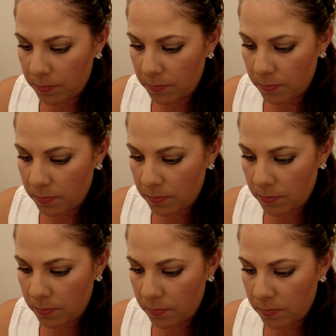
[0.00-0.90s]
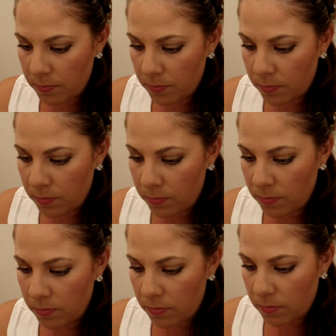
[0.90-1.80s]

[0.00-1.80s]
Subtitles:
No one is speaking in this clip.